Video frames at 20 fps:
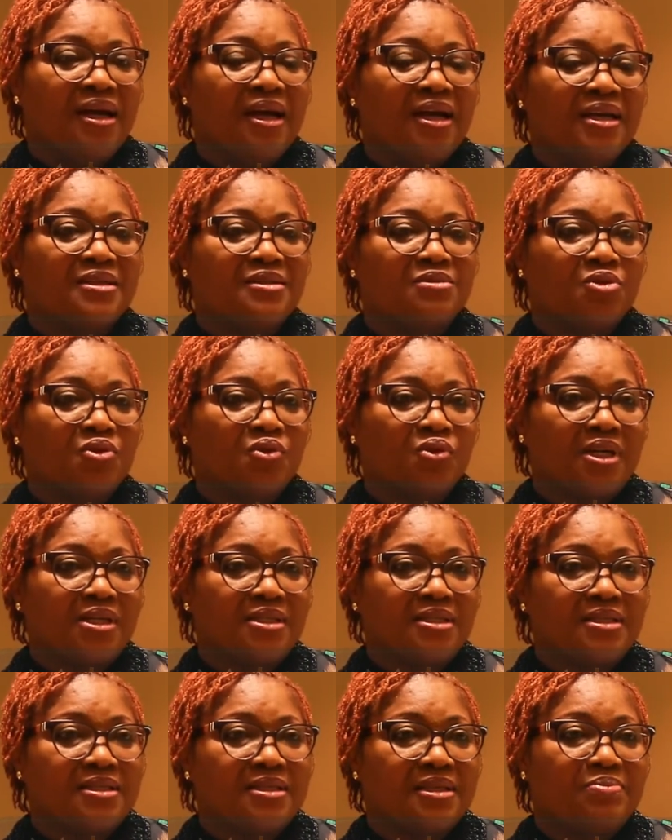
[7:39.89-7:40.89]
And so
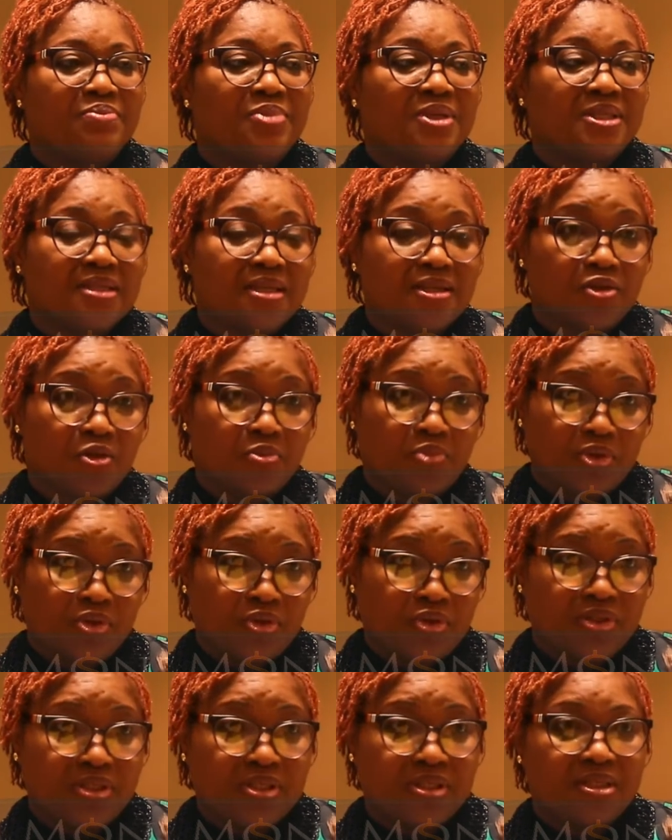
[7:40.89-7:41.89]
that is a business
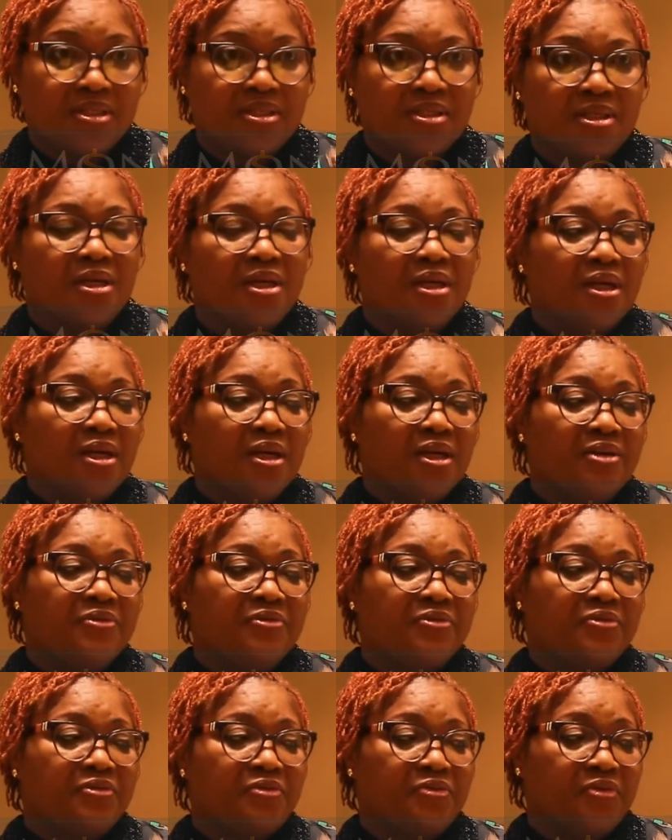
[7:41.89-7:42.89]
opportunity.
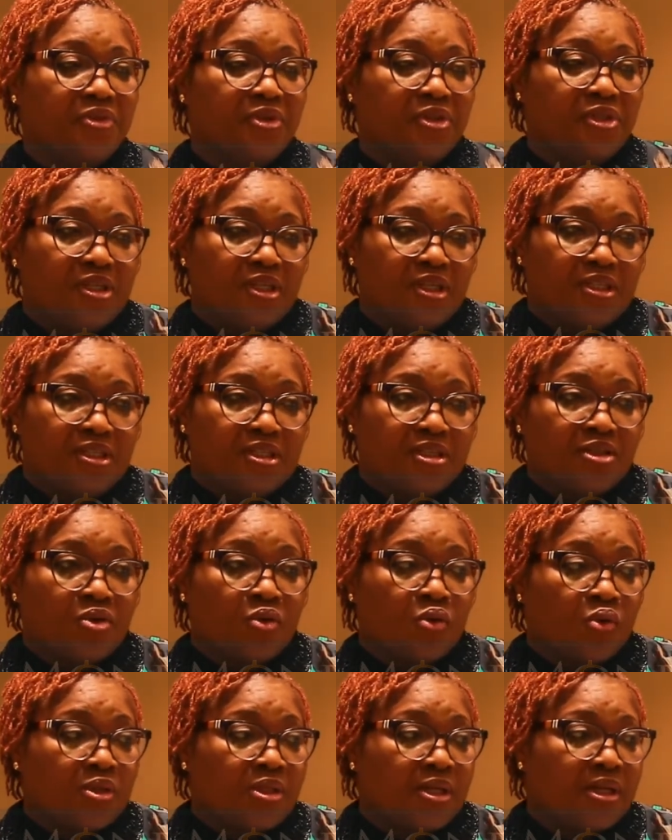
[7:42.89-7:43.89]
If in this
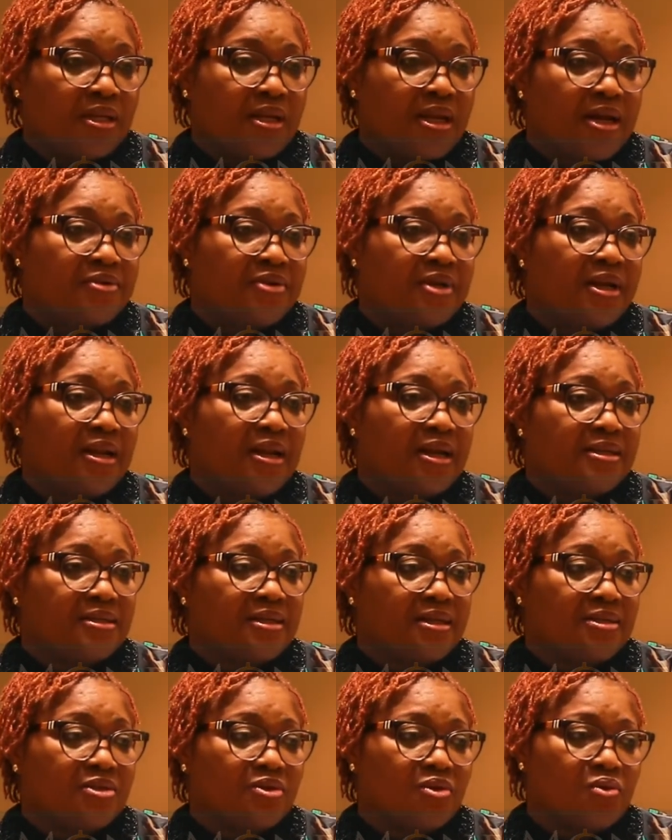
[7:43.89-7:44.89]
hotel, I realized
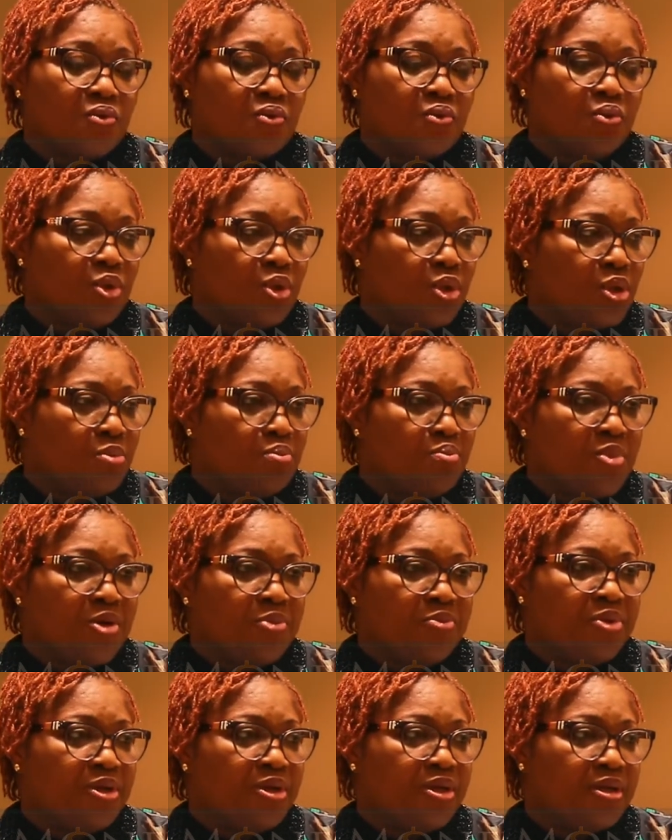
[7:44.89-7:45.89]
that, oh,
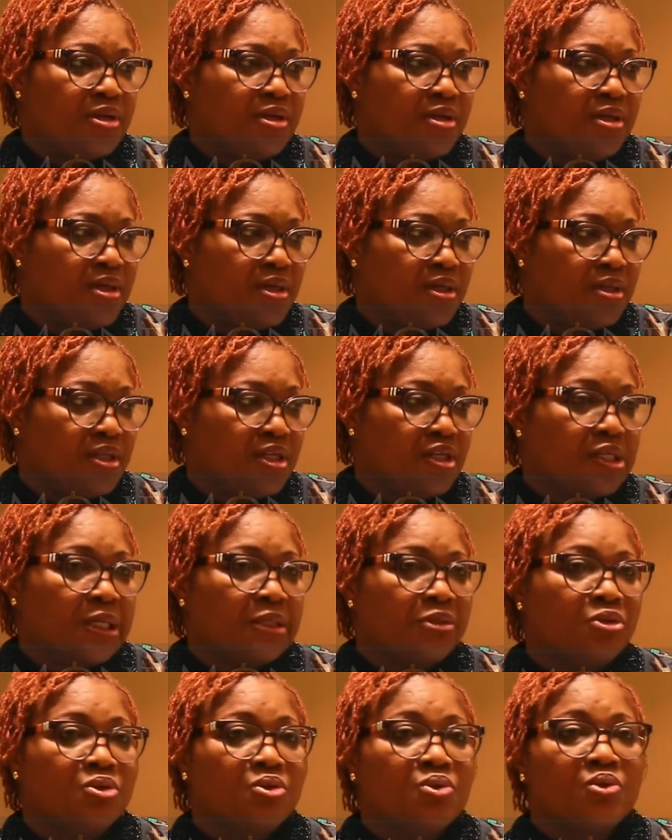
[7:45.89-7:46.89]
maybe they
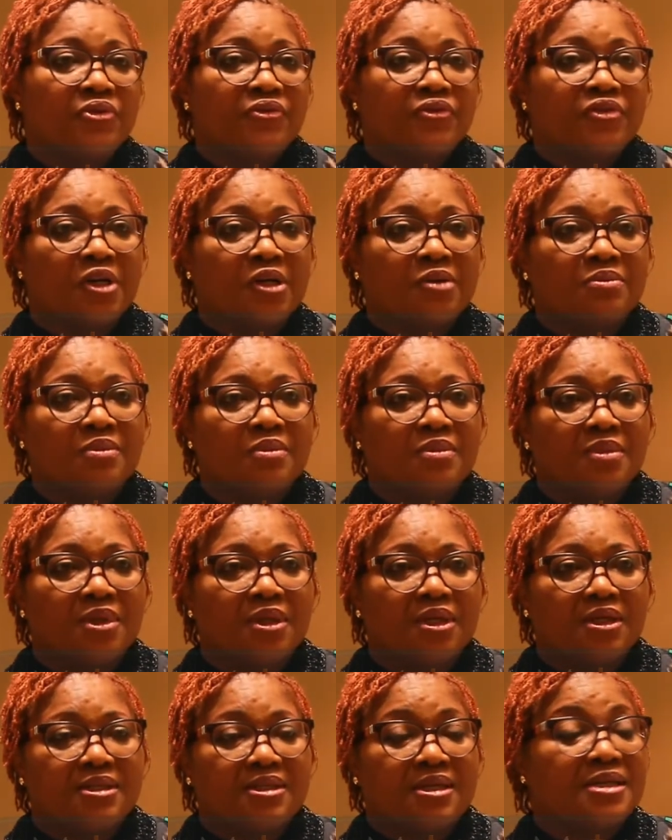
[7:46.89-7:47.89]
can do with some
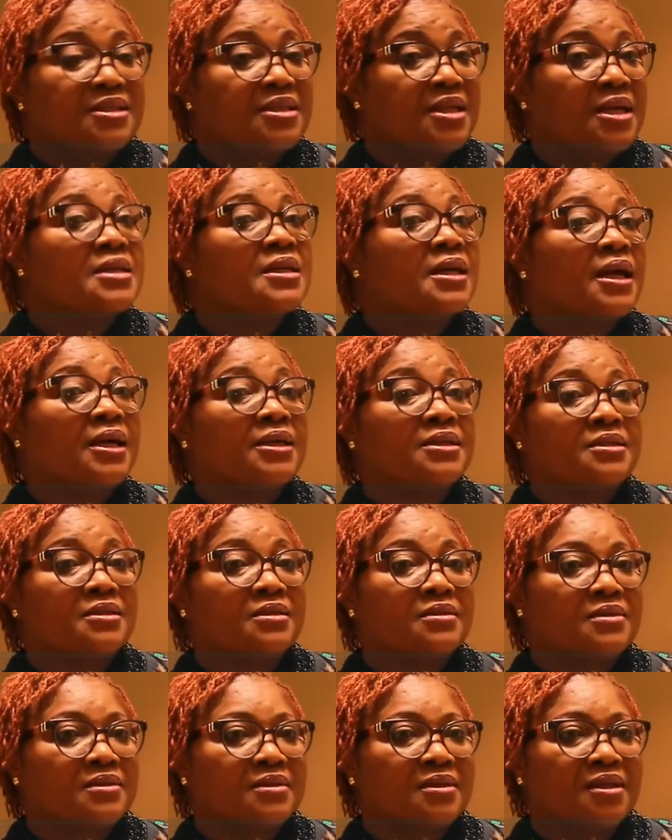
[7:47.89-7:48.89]
scented
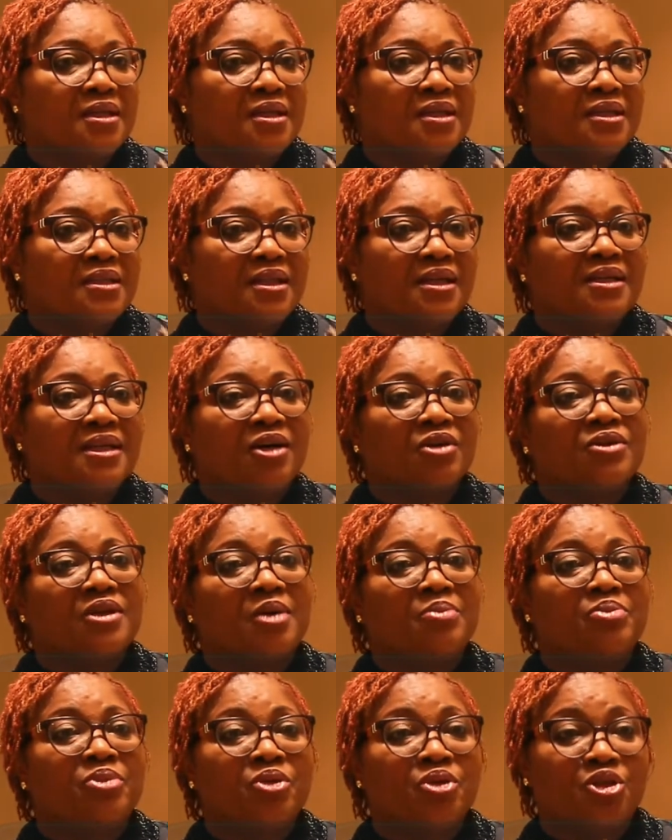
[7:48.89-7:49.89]
candles, then I would
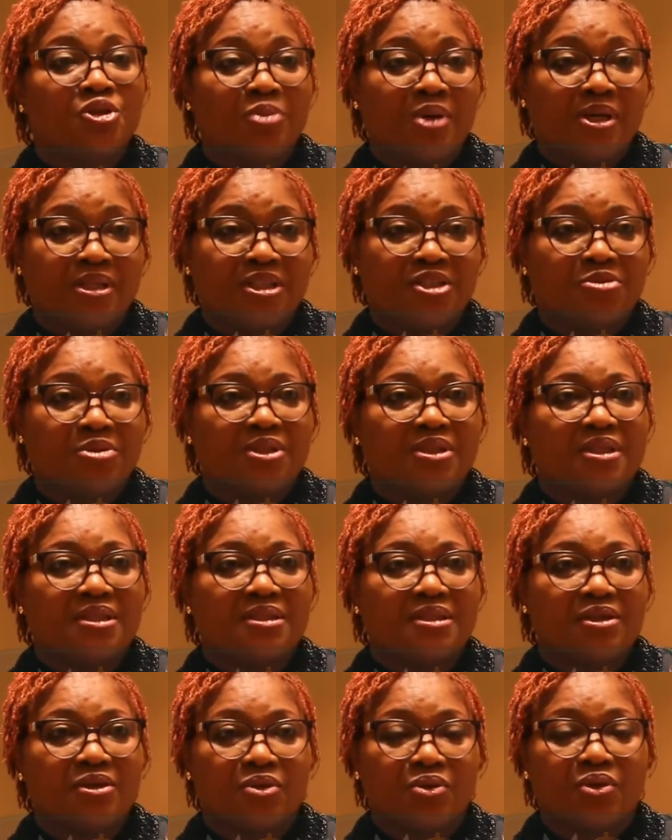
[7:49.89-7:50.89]
approach management
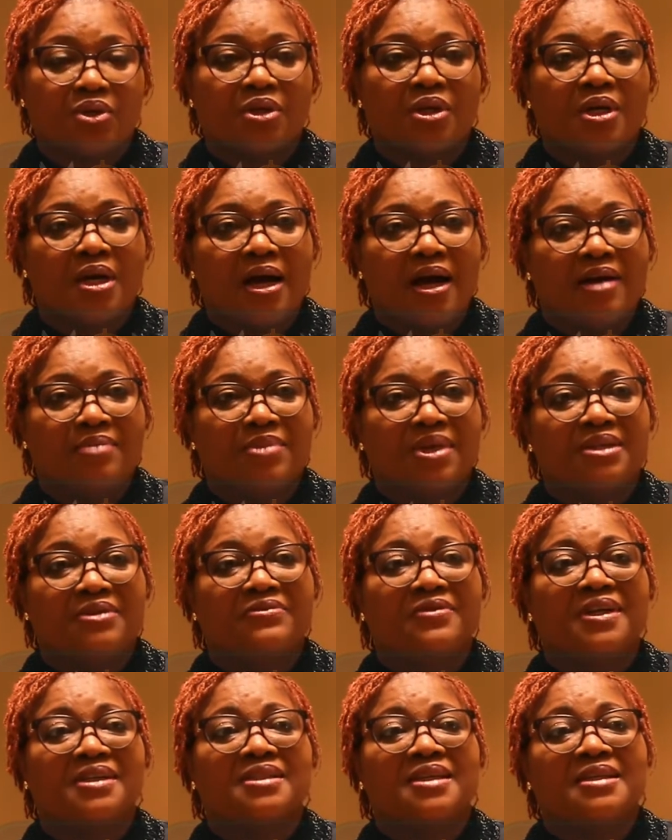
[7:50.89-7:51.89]
and say, look, I
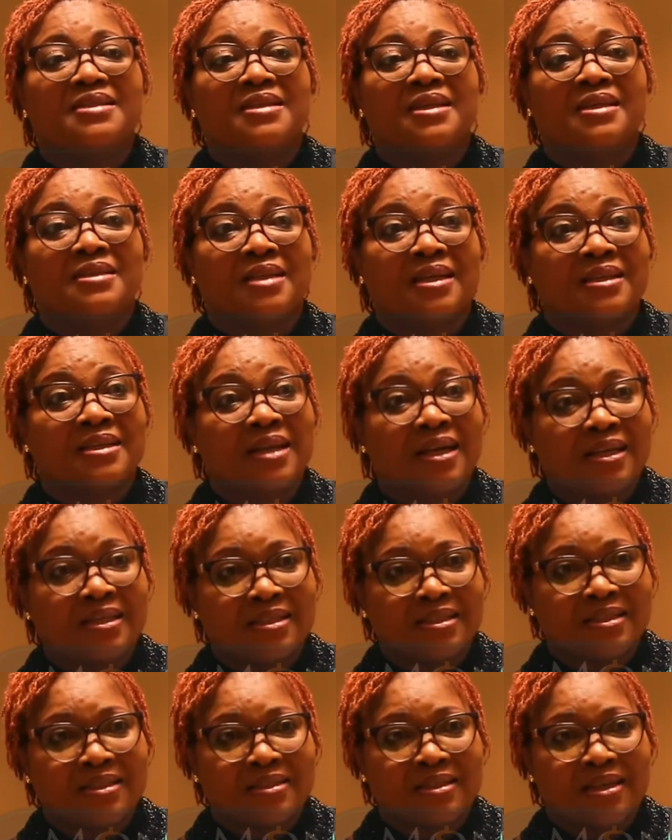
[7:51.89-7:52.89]
manufacture scented
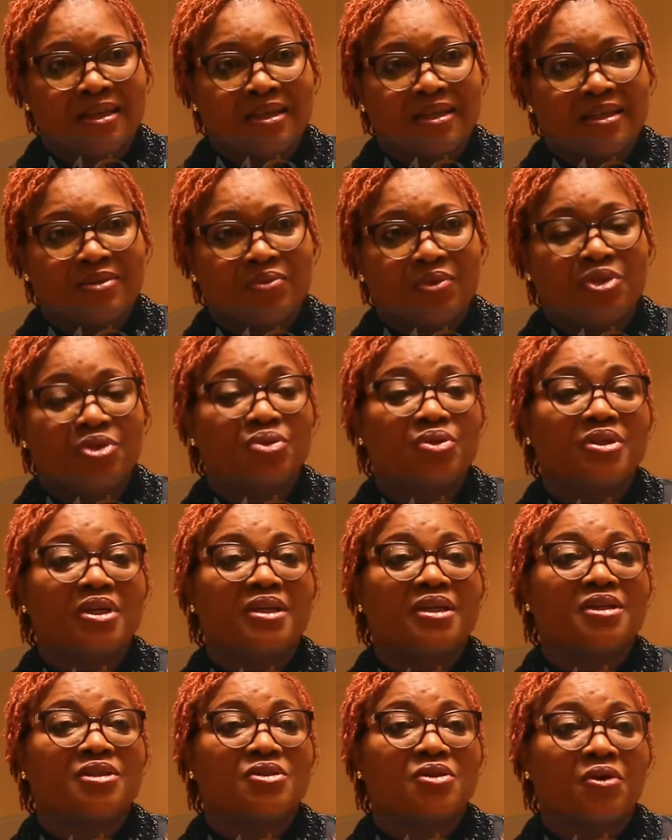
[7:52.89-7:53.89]
candles. Would you
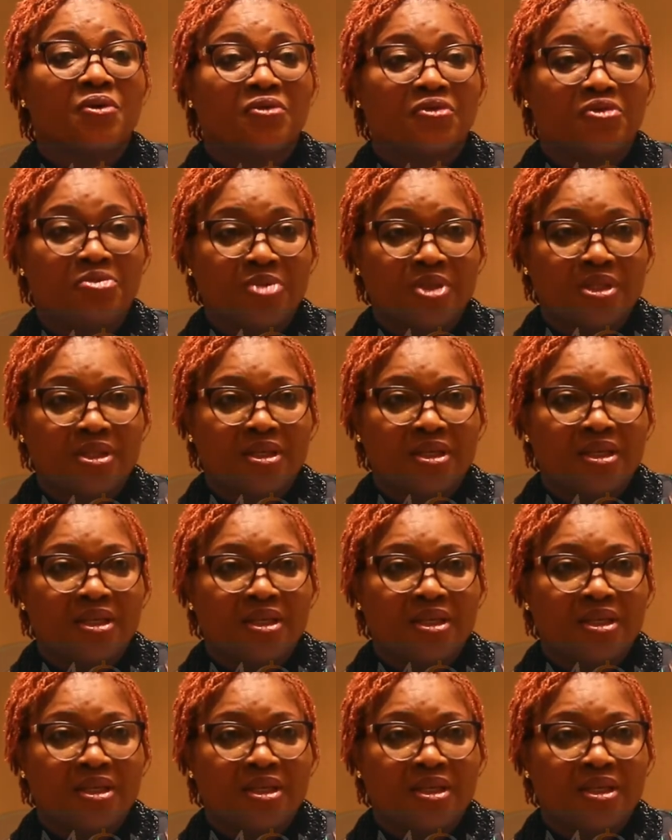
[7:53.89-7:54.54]
take it off me?